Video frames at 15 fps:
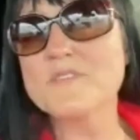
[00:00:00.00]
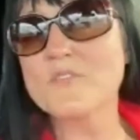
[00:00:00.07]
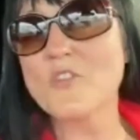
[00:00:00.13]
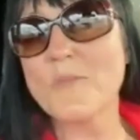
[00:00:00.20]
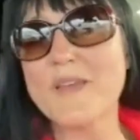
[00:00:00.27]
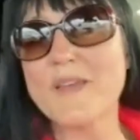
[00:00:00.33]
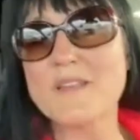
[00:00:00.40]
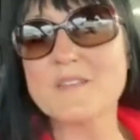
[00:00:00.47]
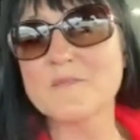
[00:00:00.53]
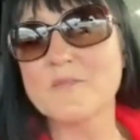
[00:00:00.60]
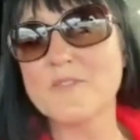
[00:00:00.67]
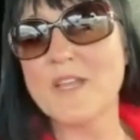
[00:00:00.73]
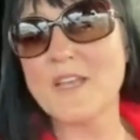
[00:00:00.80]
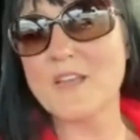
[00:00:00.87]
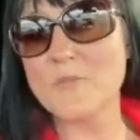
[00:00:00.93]
recommend
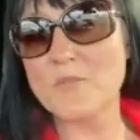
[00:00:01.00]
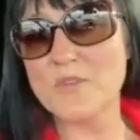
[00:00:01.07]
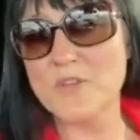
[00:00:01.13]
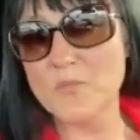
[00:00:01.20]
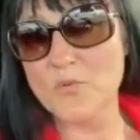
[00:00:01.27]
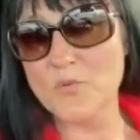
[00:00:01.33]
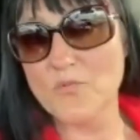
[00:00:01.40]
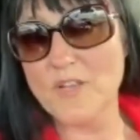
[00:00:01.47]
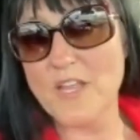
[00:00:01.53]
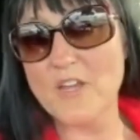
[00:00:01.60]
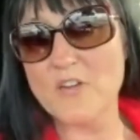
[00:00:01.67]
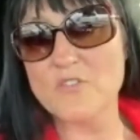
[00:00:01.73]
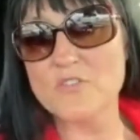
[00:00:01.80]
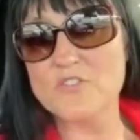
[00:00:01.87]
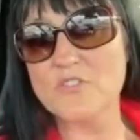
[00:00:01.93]
getting a pre-approval
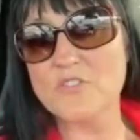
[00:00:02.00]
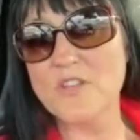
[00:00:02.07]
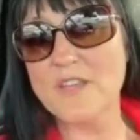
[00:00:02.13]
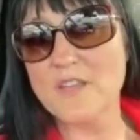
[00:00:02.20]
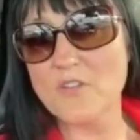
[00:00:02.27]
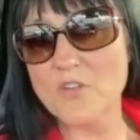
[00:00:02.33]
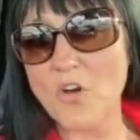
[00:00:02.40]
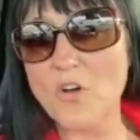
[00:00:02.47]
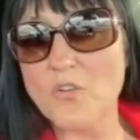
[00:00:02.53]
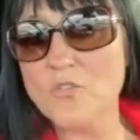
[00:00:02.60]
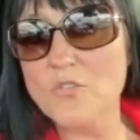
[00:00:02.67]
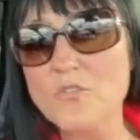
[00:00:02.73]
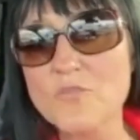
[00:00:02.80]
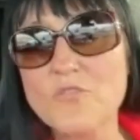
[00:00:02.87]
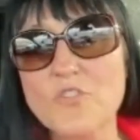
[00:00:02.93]
letter so they can
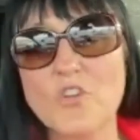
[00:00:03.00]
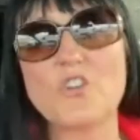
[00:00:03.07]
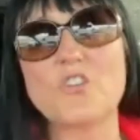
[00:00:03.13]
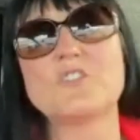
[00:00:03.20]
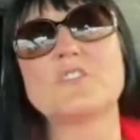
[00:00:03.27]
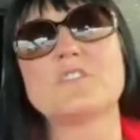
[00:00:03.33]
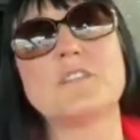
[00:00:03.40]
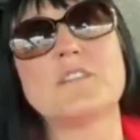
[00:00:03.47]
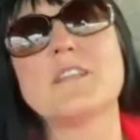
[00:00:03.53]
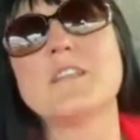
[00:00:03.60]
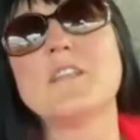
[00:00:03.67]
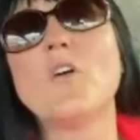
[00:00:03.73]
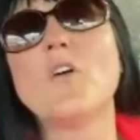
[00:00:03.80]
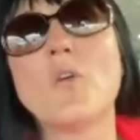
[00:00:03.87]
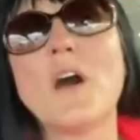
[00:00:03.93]
call you first and
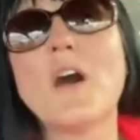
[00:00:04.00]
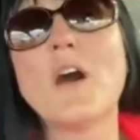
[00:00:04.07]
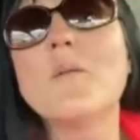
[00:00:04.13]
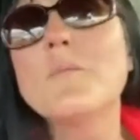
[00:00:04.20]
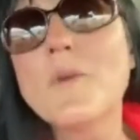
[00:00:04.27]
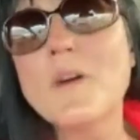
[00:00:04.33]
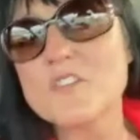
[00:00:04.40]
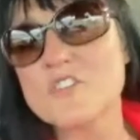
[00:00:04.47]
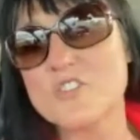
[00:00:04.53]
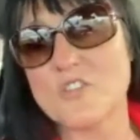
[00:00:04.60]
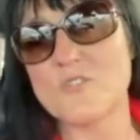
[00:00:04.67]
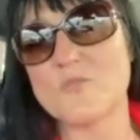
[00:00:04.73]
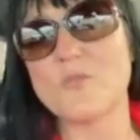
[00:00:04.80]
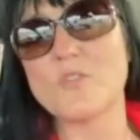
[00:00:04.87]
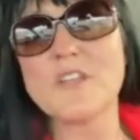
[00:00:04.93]
then know how much
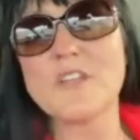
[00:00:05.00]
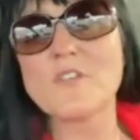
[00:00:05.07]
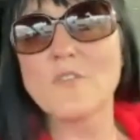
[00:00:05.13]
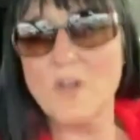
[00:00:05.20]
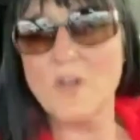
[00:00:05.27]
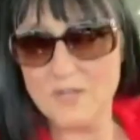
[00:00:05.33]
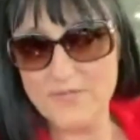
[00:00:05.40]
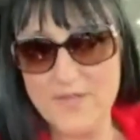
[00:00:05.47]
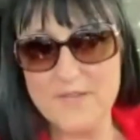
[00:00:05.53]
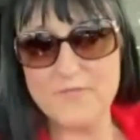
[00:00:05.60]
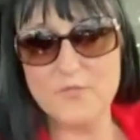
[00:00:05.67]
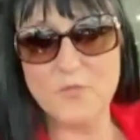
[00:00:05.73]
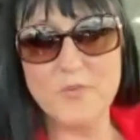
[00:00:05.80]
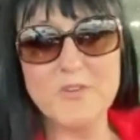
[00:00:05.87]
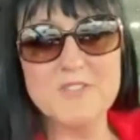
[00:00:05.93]
and what they qualify
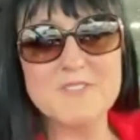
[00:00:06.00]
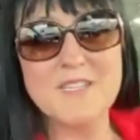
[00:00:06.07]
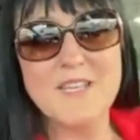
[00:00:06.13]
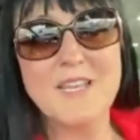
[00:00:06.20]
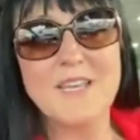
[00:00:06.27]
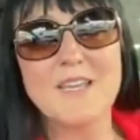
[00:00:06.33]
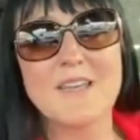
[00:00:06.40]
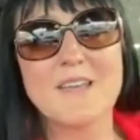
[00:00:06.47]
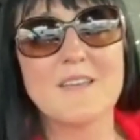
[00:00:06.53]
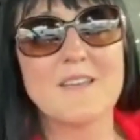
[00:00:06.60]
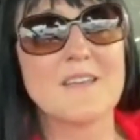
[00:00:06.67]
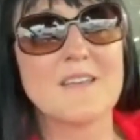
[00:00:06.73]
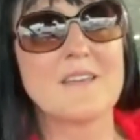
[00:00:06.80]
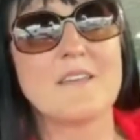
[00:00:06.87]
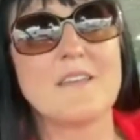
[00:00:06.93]
for, because
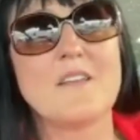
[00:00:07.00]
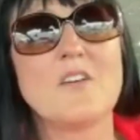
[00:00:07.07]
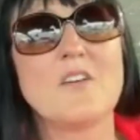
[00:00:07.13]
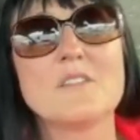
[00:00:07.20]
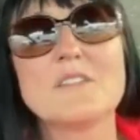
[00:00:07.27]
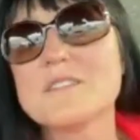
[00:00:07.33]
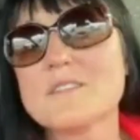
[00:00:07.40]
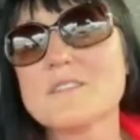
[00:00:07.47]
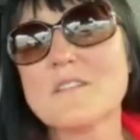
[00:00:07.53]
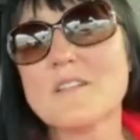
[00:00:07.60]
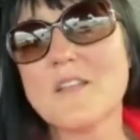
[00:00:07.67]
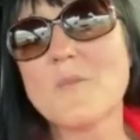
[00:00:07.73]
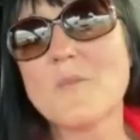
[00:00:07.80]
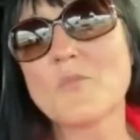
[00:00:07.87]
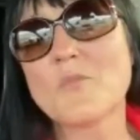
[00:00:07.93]
you know, this is
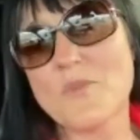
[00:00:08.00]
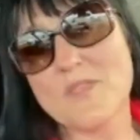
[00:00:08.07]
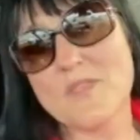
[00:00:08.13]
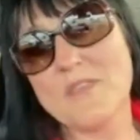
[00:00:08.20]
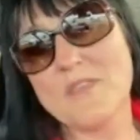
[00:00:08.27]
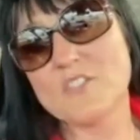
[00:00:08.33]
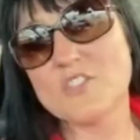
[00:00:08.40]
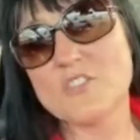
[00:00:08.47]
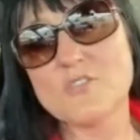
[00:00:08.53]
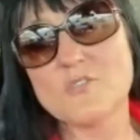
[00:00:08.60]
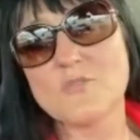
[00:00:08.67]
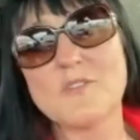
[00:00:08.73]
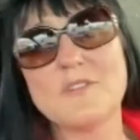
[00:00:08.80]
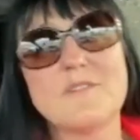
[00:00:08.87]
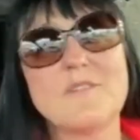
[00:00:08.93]
the number one thing to
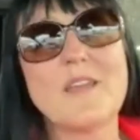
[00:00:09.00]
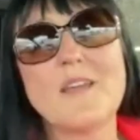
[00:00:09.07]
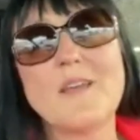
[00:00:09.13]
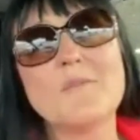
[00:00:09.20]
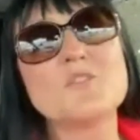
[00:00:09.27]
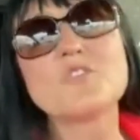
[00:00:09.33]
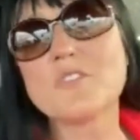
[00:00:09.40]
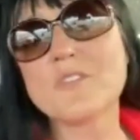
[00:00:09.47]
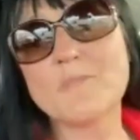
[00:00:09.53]
do. And I'm sure